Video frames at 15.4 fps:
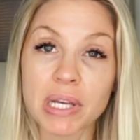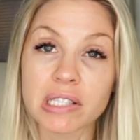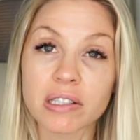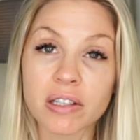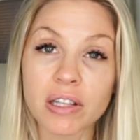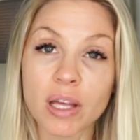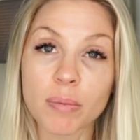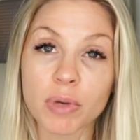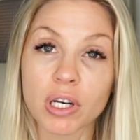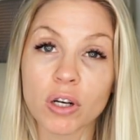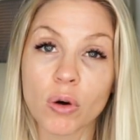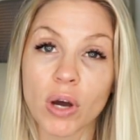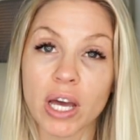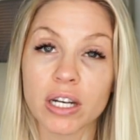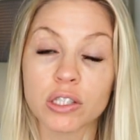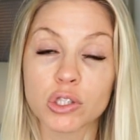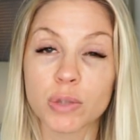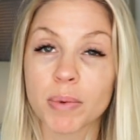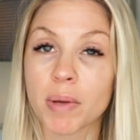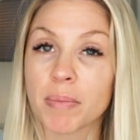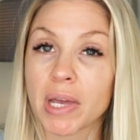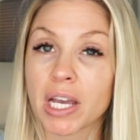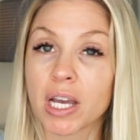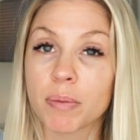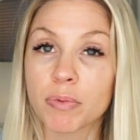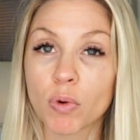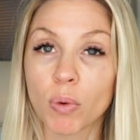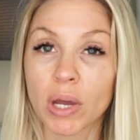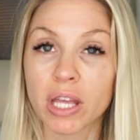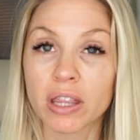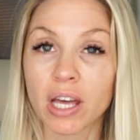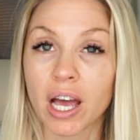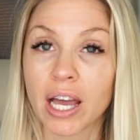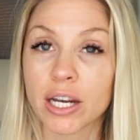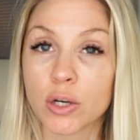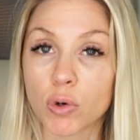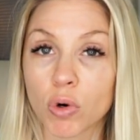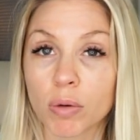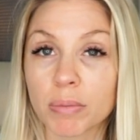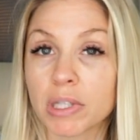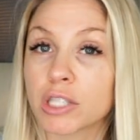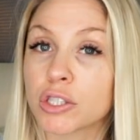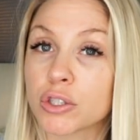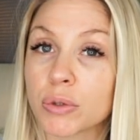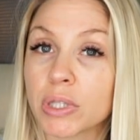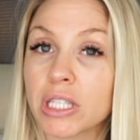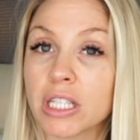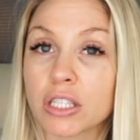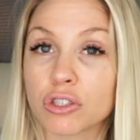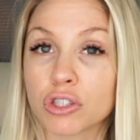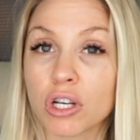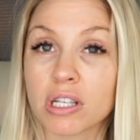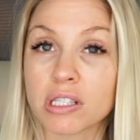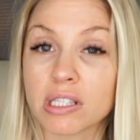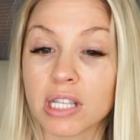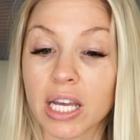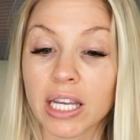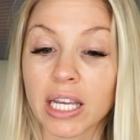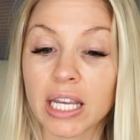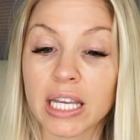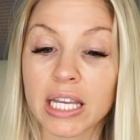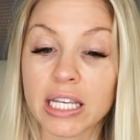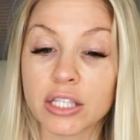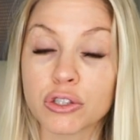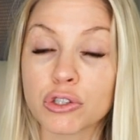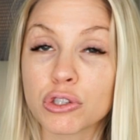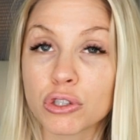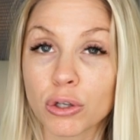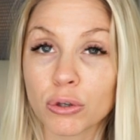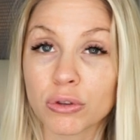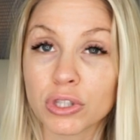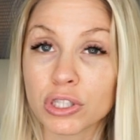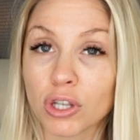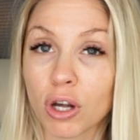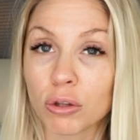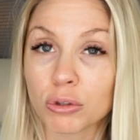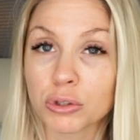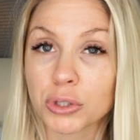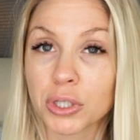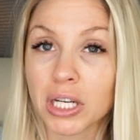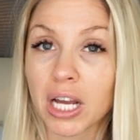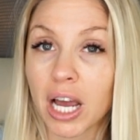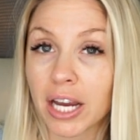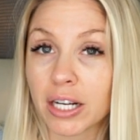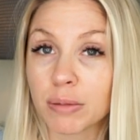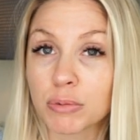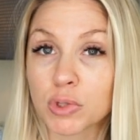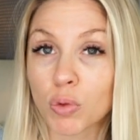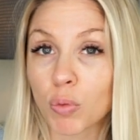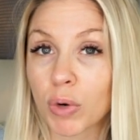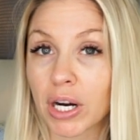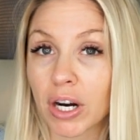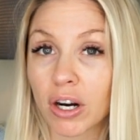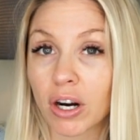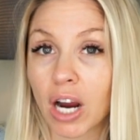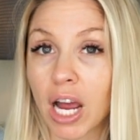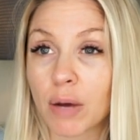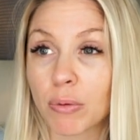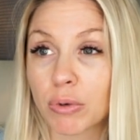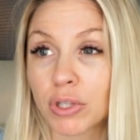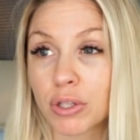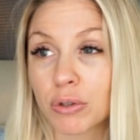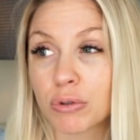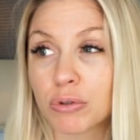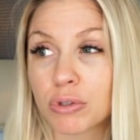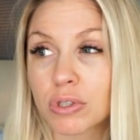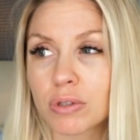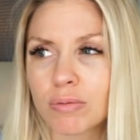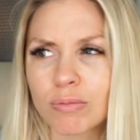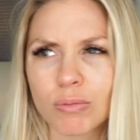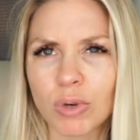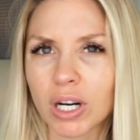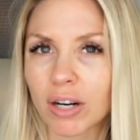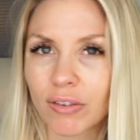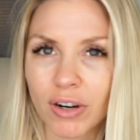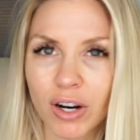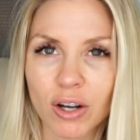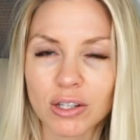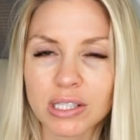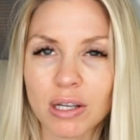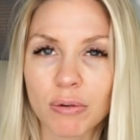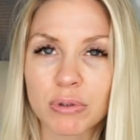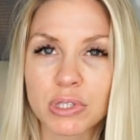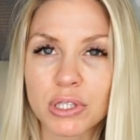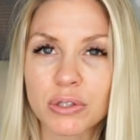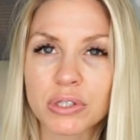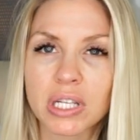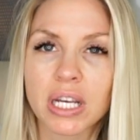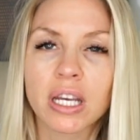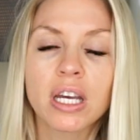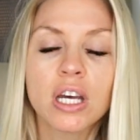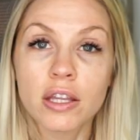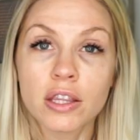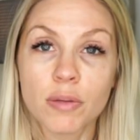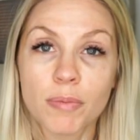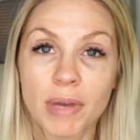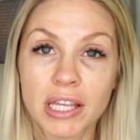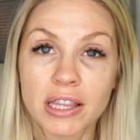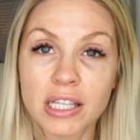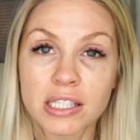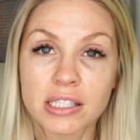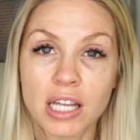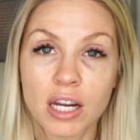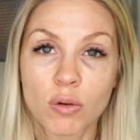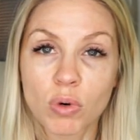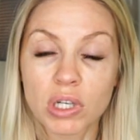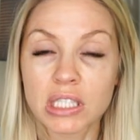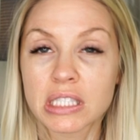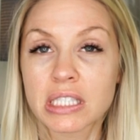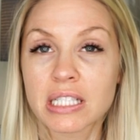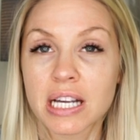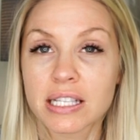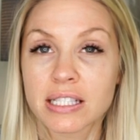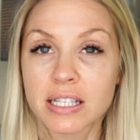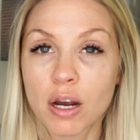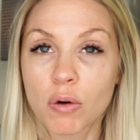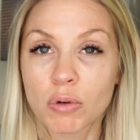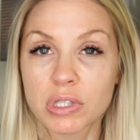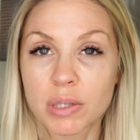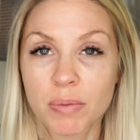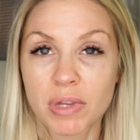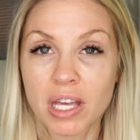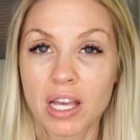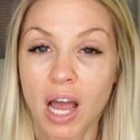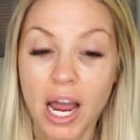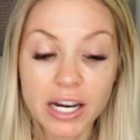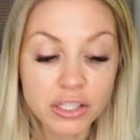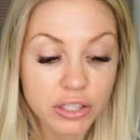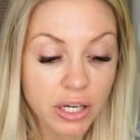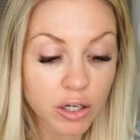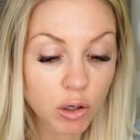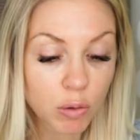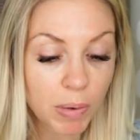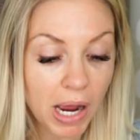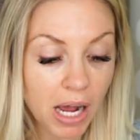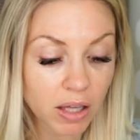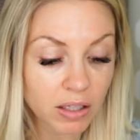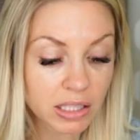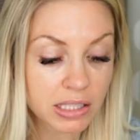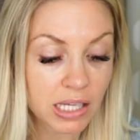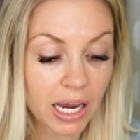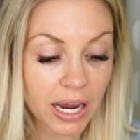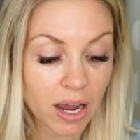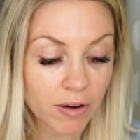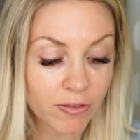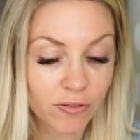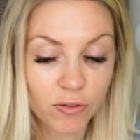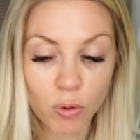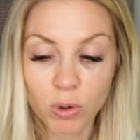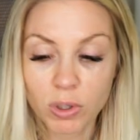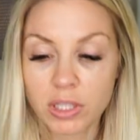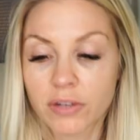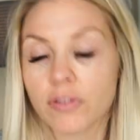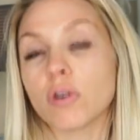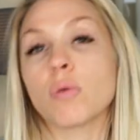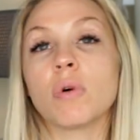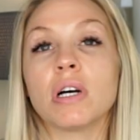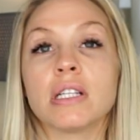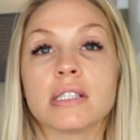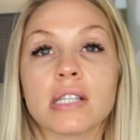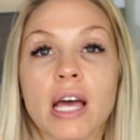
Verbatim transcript: Basically, I'm gonna go ahead and do my makeup the way that I normally do it and just like insert the Dollar Tree items where I would use whatever else I was using. The main things that I wanted to test out were some of the eyeshadow palettes. I have four different ones.